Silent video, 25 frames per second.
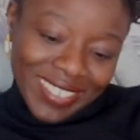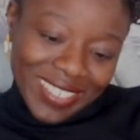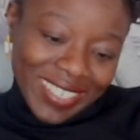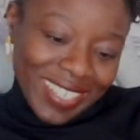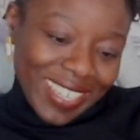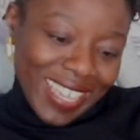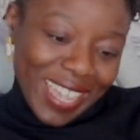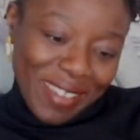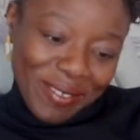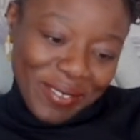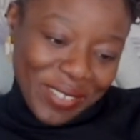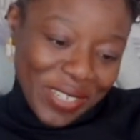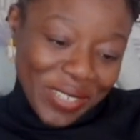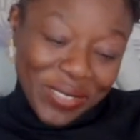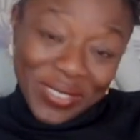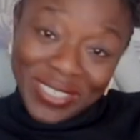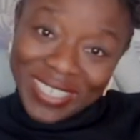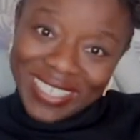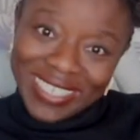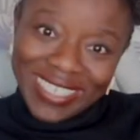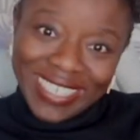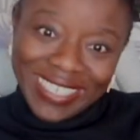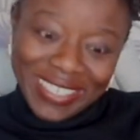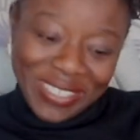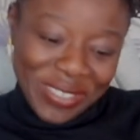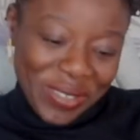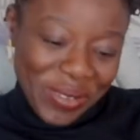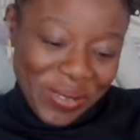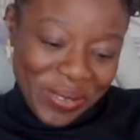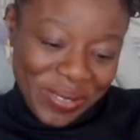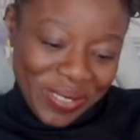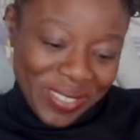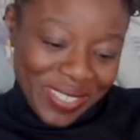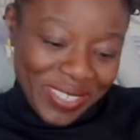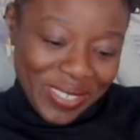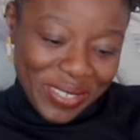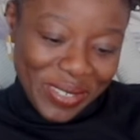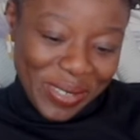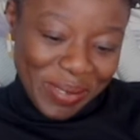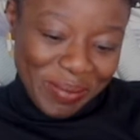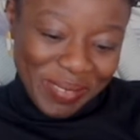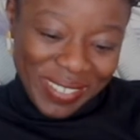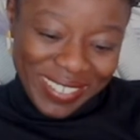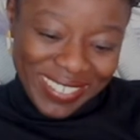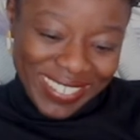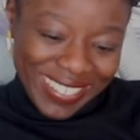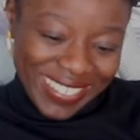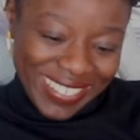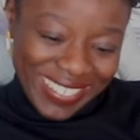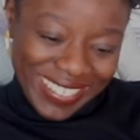every Christian knows,
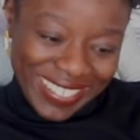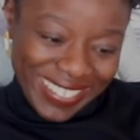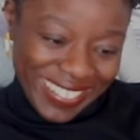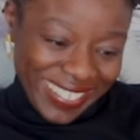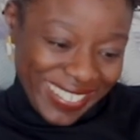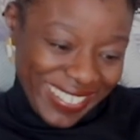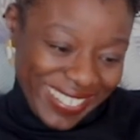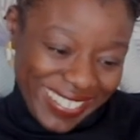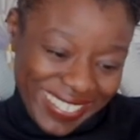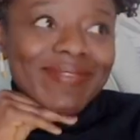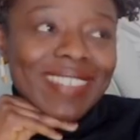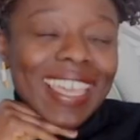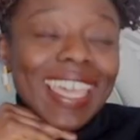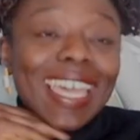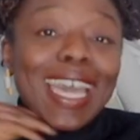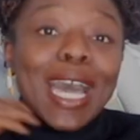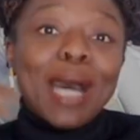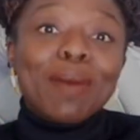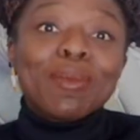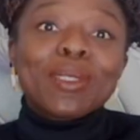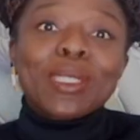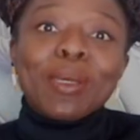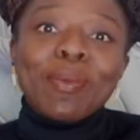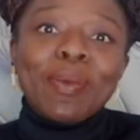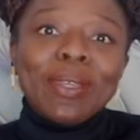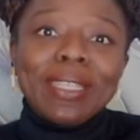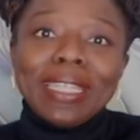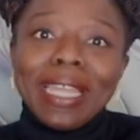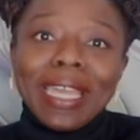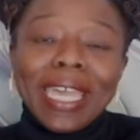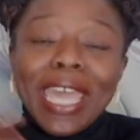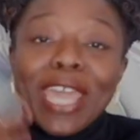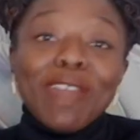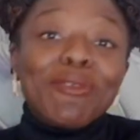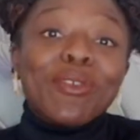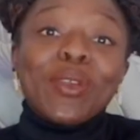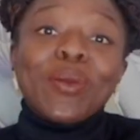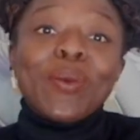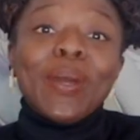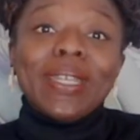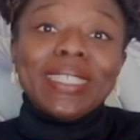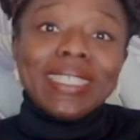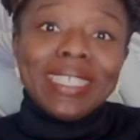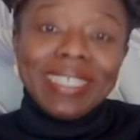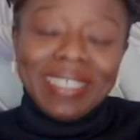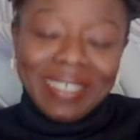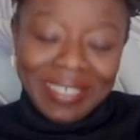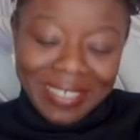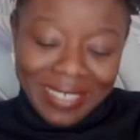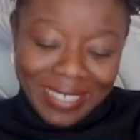because it comes up in like every
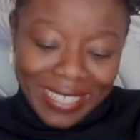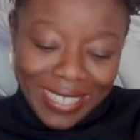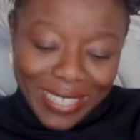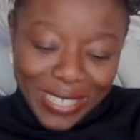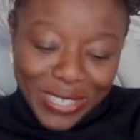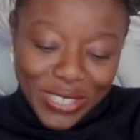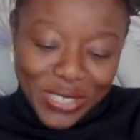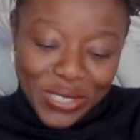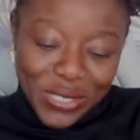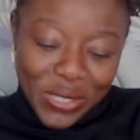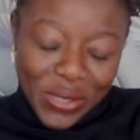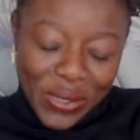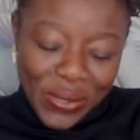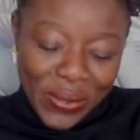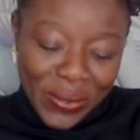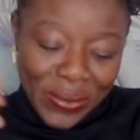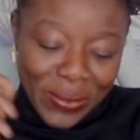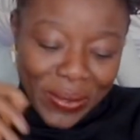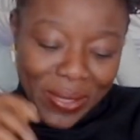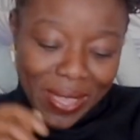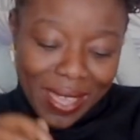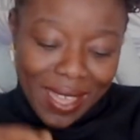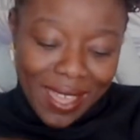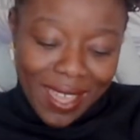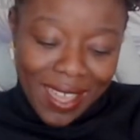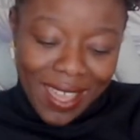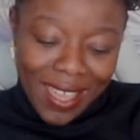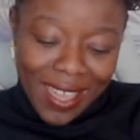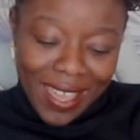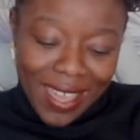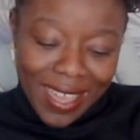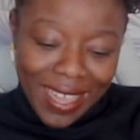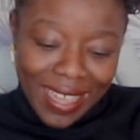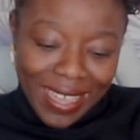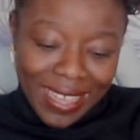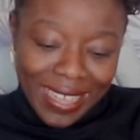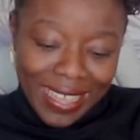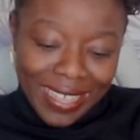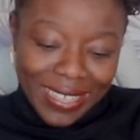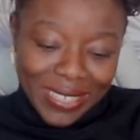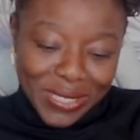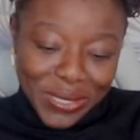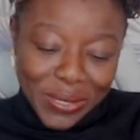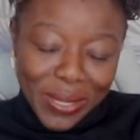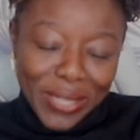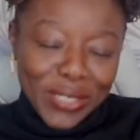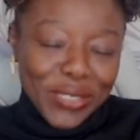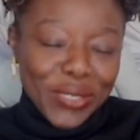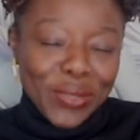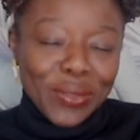wedding. And so
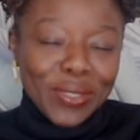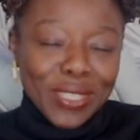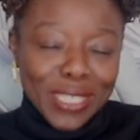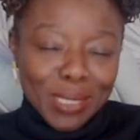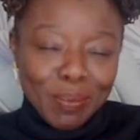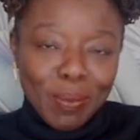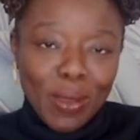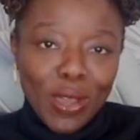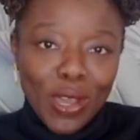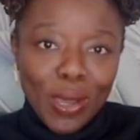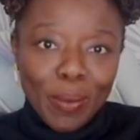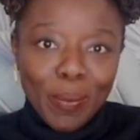I knew this part,